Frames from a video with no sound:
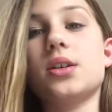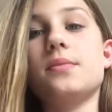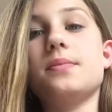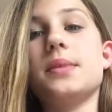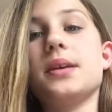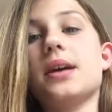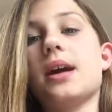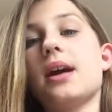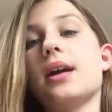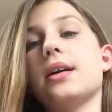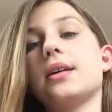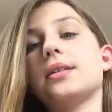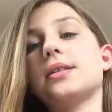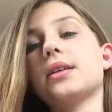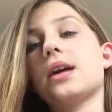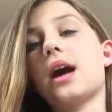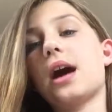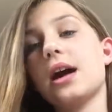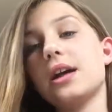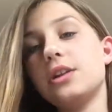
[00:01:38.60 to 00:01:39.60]
because
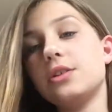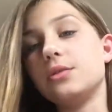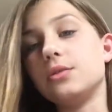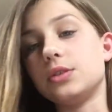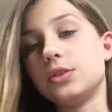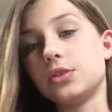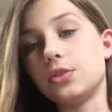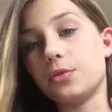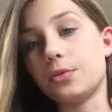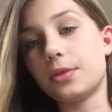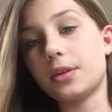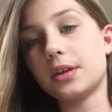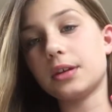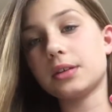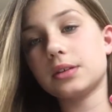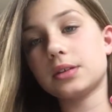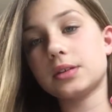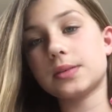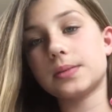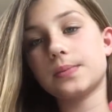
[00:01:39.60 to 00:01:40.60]
I do two
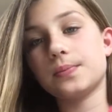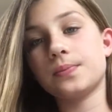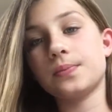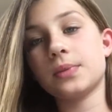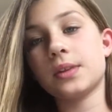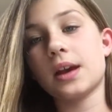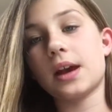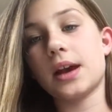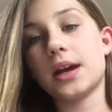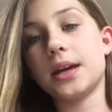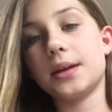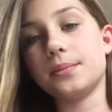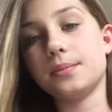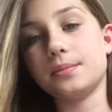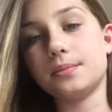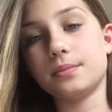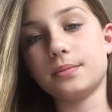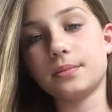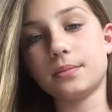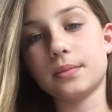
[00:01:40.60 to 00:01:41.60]
things.
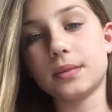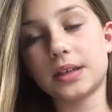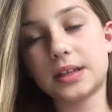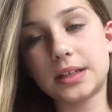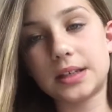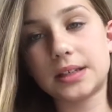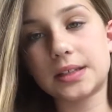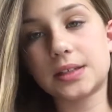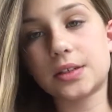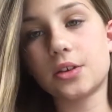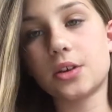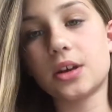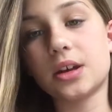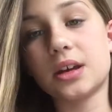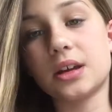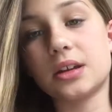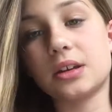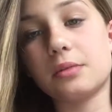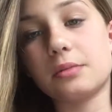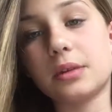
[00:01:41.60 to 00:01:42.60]
I'm a dancer
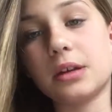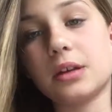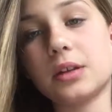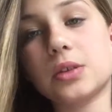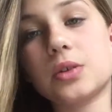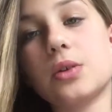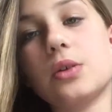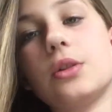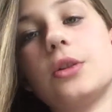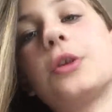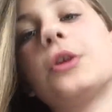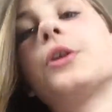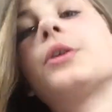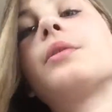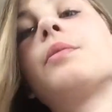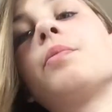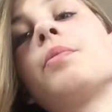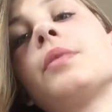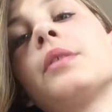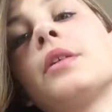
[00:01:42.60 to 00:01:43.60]
and a middle schooler.
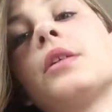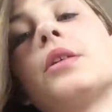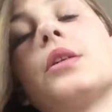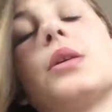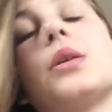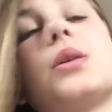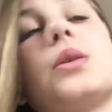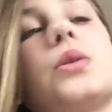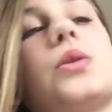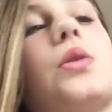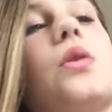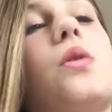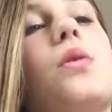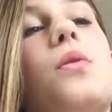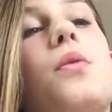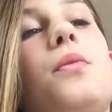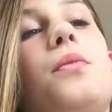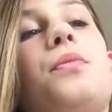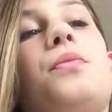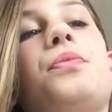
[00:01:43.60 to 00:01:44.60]

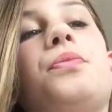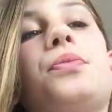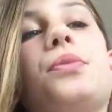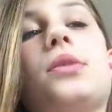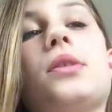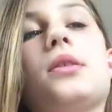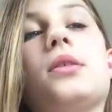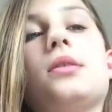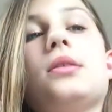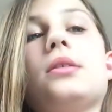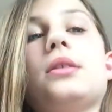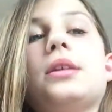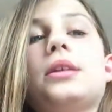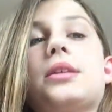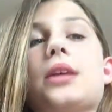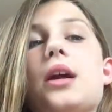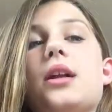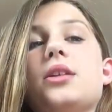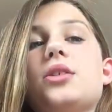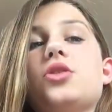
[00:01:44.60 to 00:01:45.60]
So it's
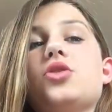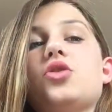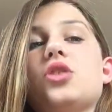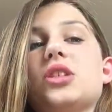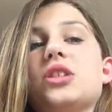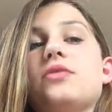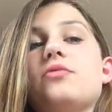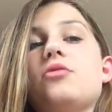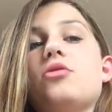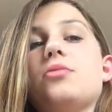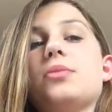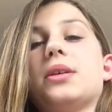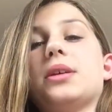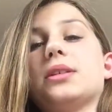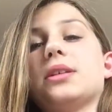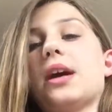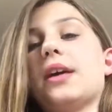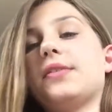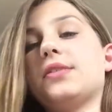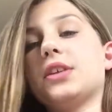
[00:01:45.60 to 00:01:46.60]
kind of stressful
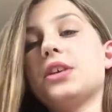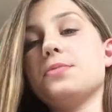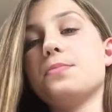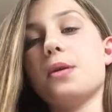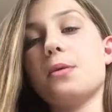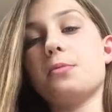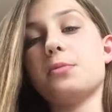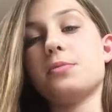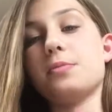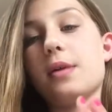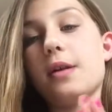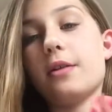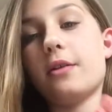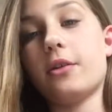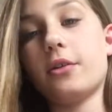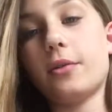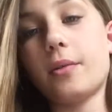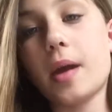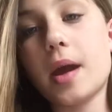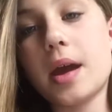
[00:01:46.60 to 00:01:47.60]
because I have to keep up with my
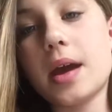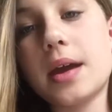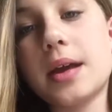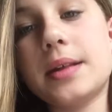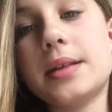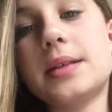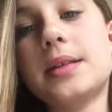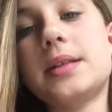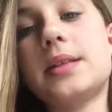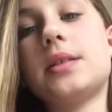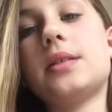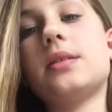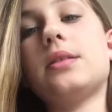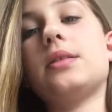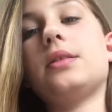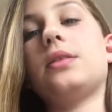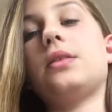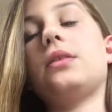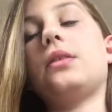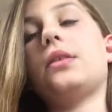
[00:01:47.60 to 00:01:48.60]
grades.
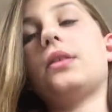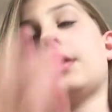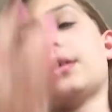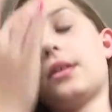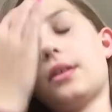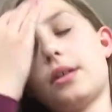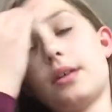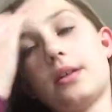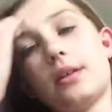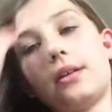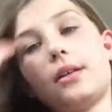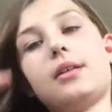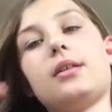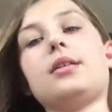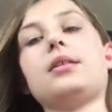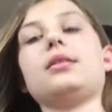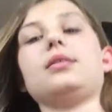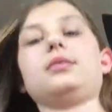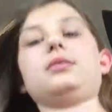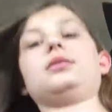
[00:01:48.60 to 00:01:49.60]

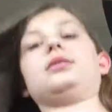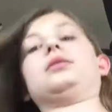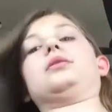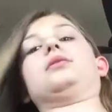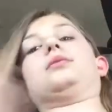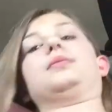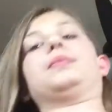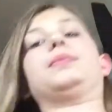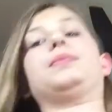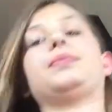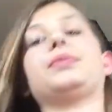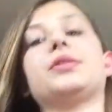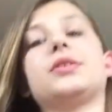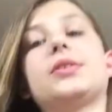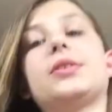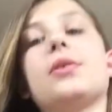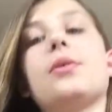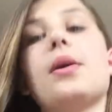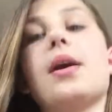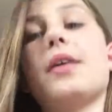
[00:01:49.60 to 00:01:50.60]
And
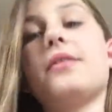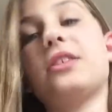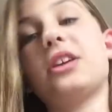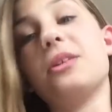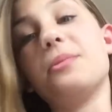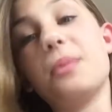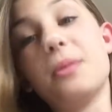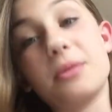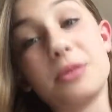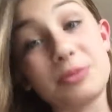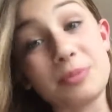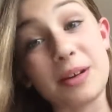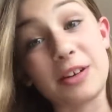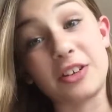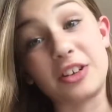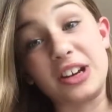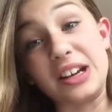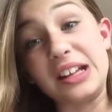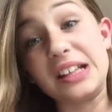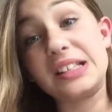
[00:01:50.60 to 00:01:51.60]
so I have to keep up with my
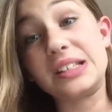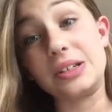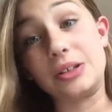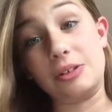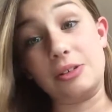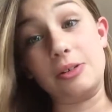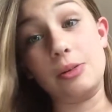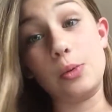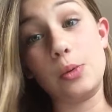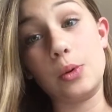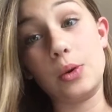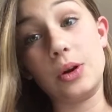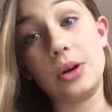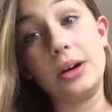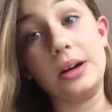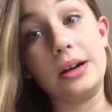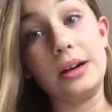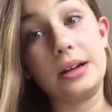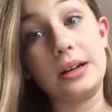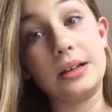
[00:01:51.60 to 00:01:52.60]
grades
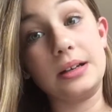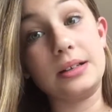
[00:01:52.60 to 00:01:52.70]
or